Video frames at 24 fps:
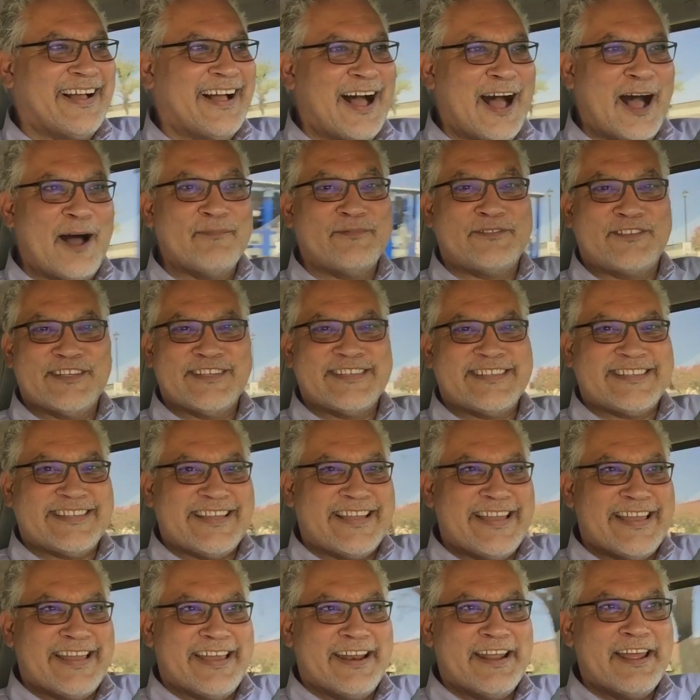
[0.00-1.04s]
I'm just
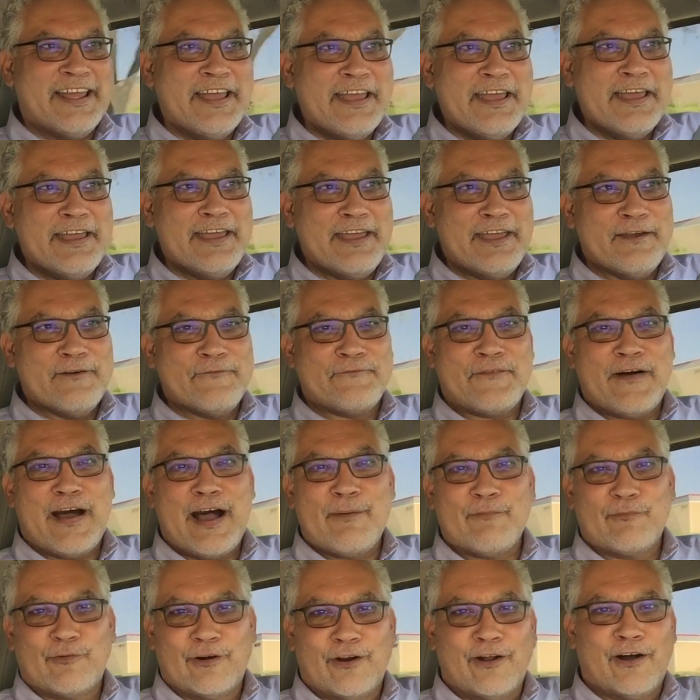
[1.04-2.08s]
saying, if
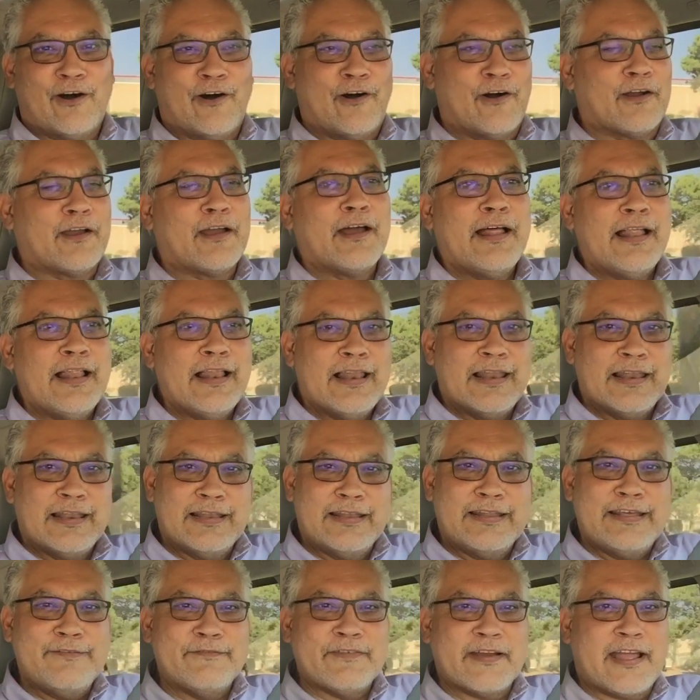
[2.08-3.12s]
I'm wrong,
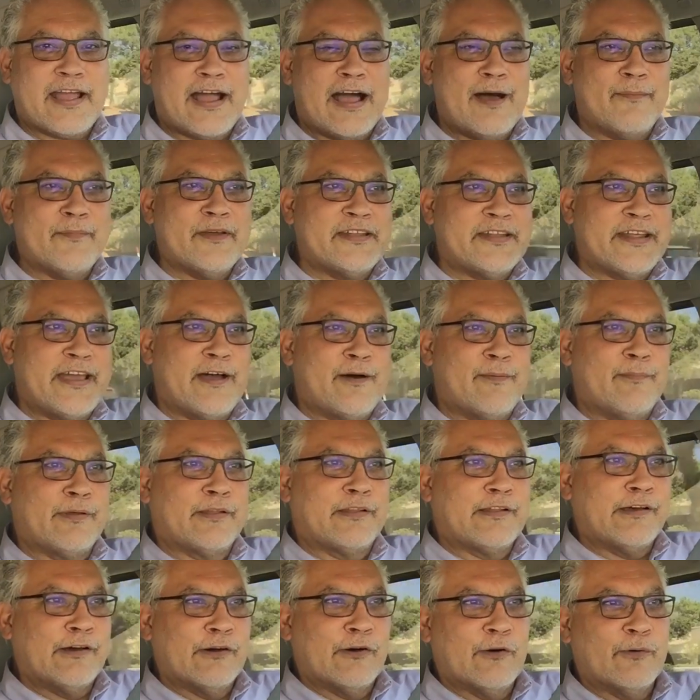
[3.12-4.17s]
leave a comment down
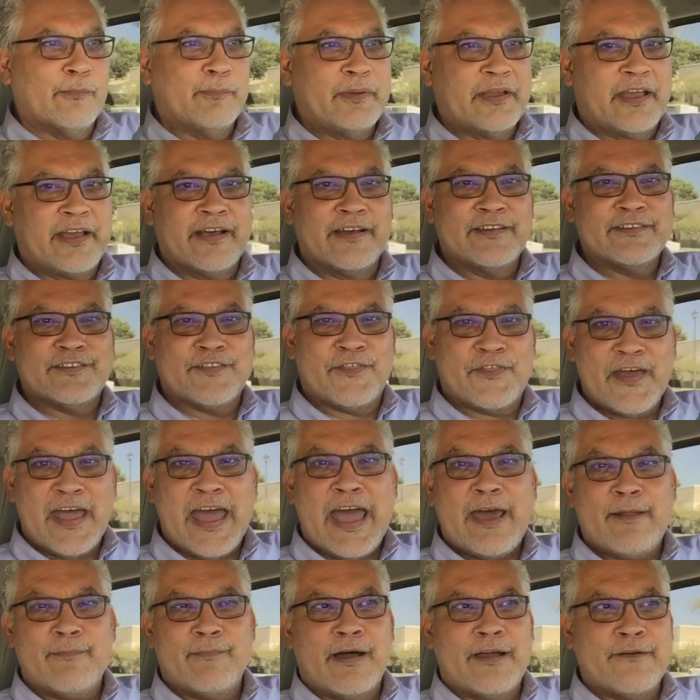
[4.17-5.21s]
below because
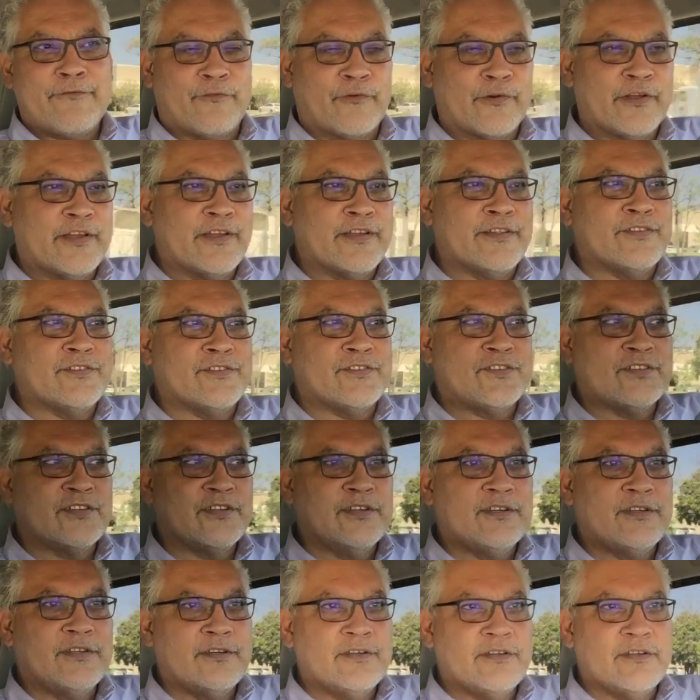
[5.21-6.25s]
that, my friends,
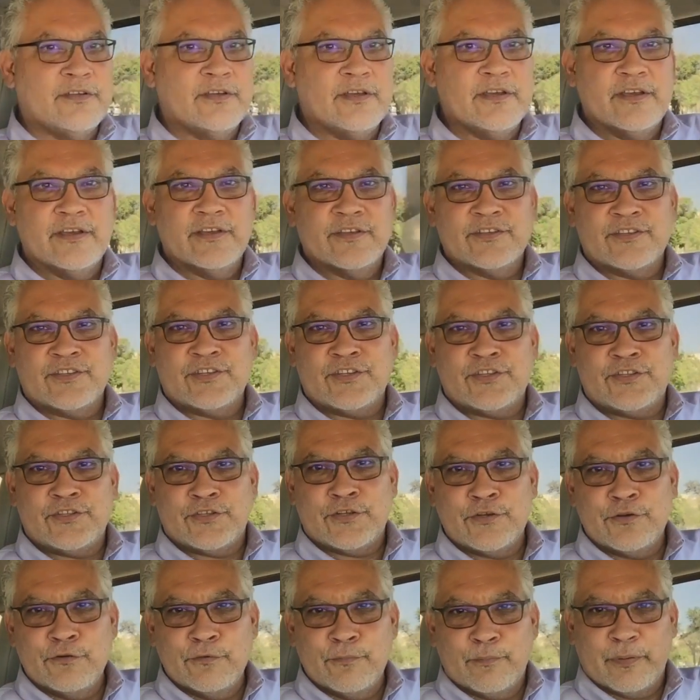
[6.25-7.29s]
is
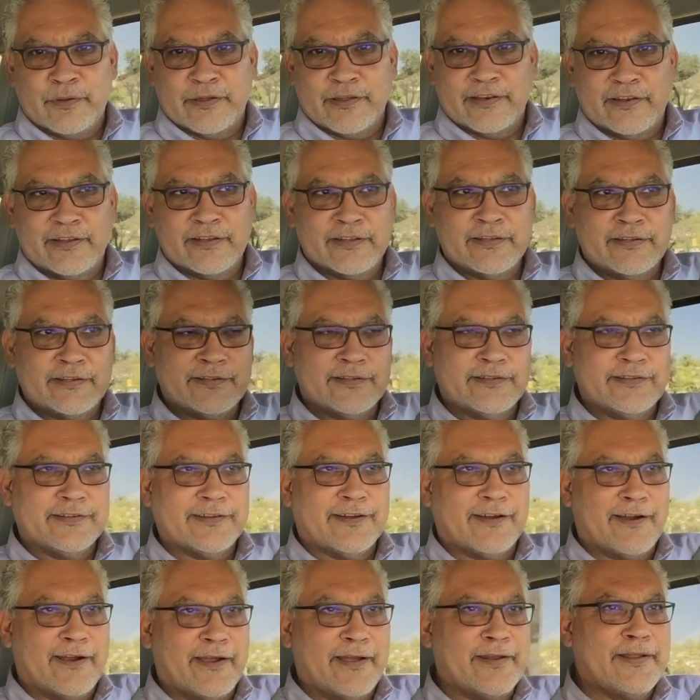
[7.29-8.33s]
stupid.
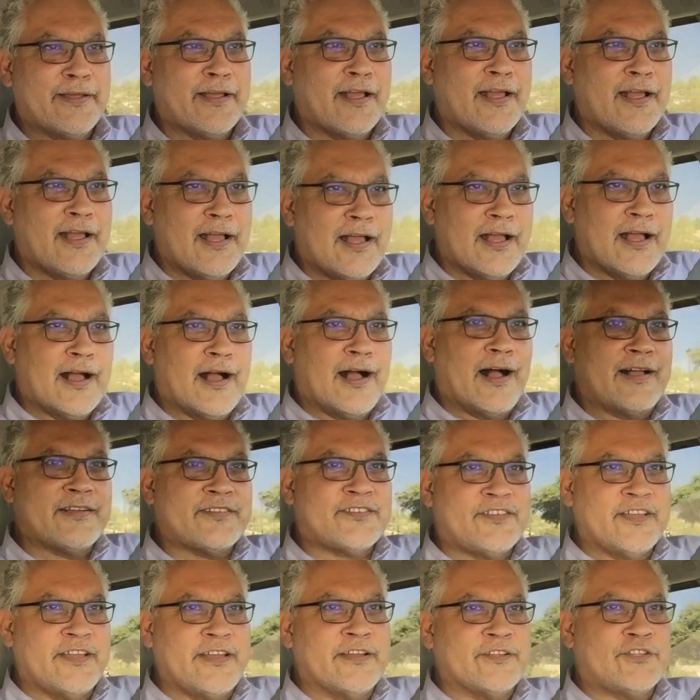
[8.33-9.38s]
All right. I'll
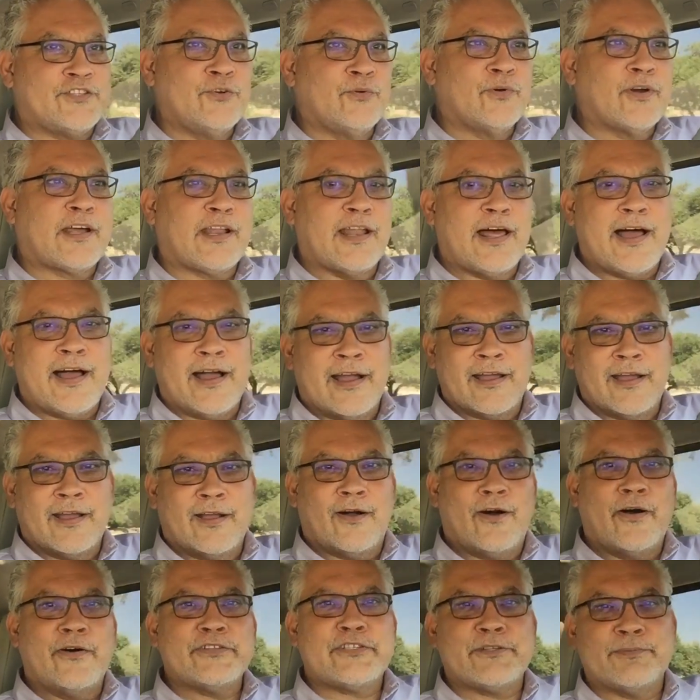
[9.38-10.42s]
see you at 2 o'clock
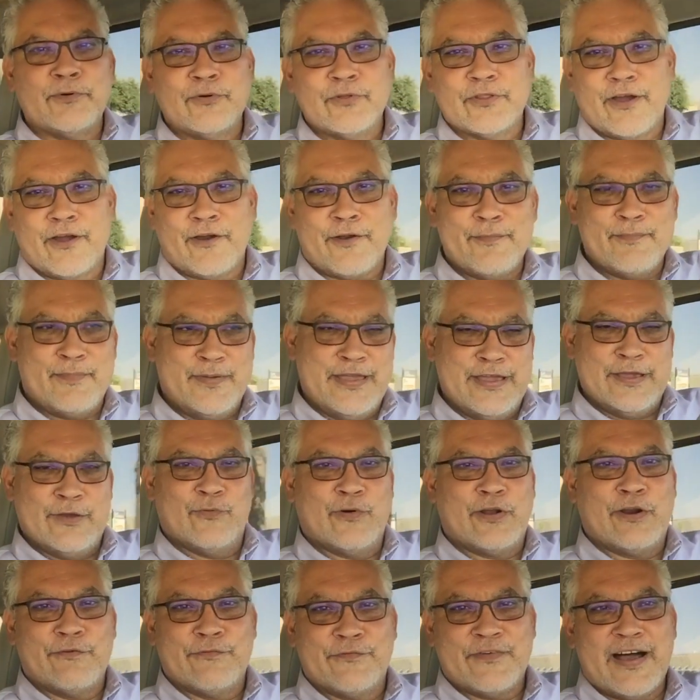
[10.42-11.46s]
on Smooth R&B
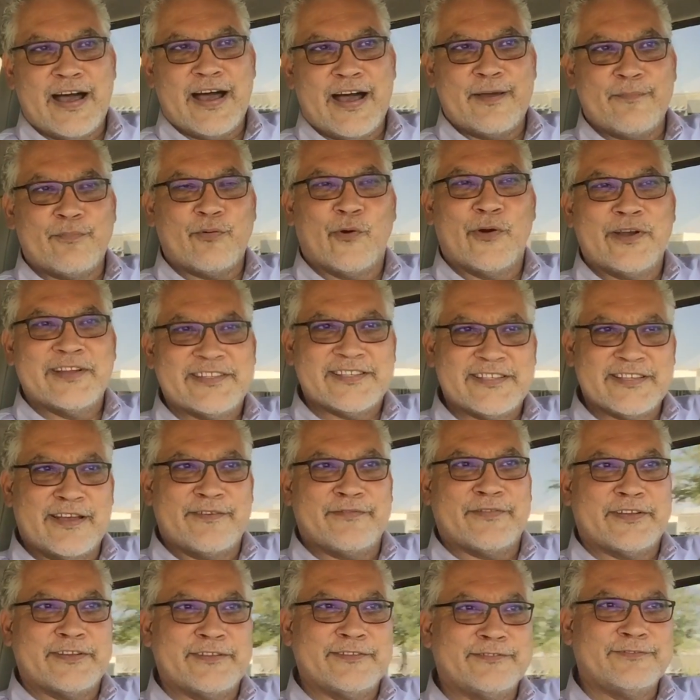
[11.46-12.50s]

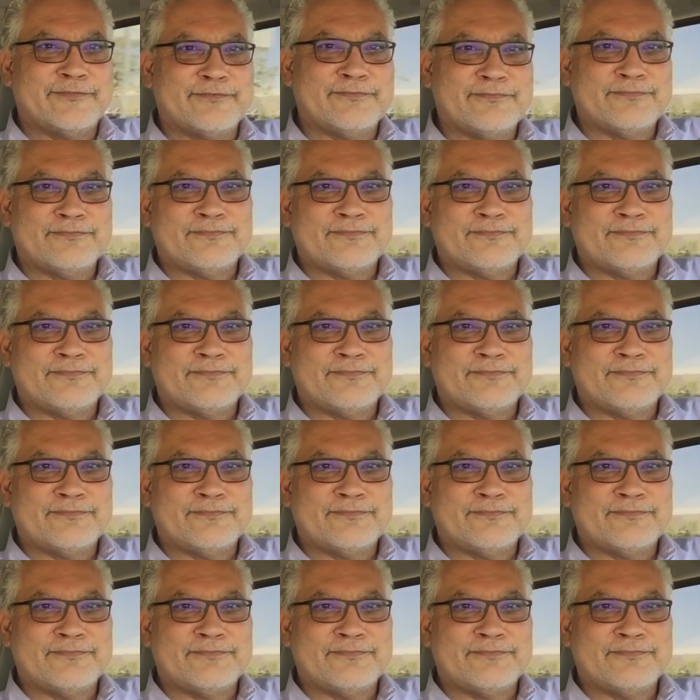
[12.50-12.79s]
105.7.